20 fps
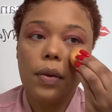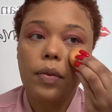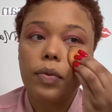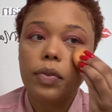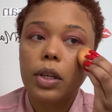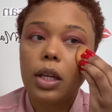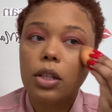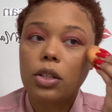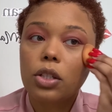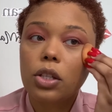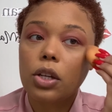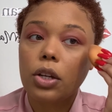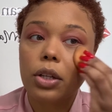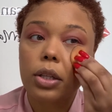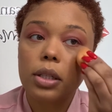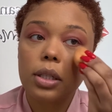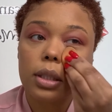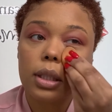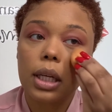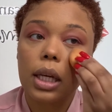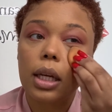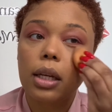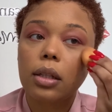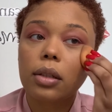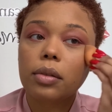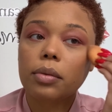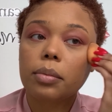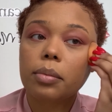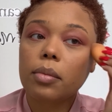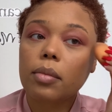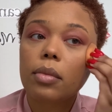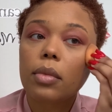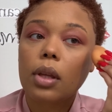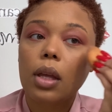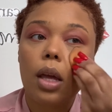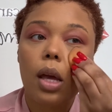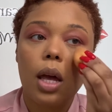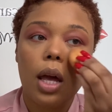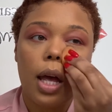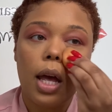into your skin,
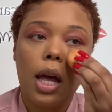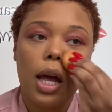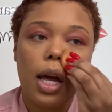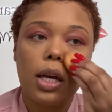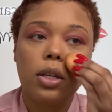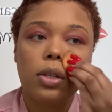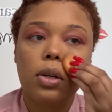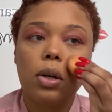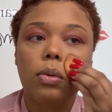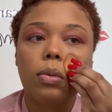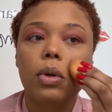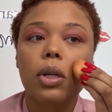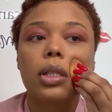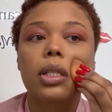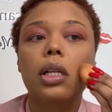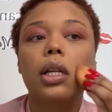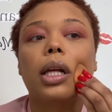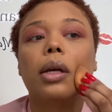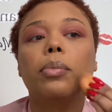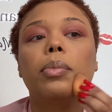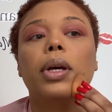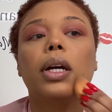and you don't want to like pick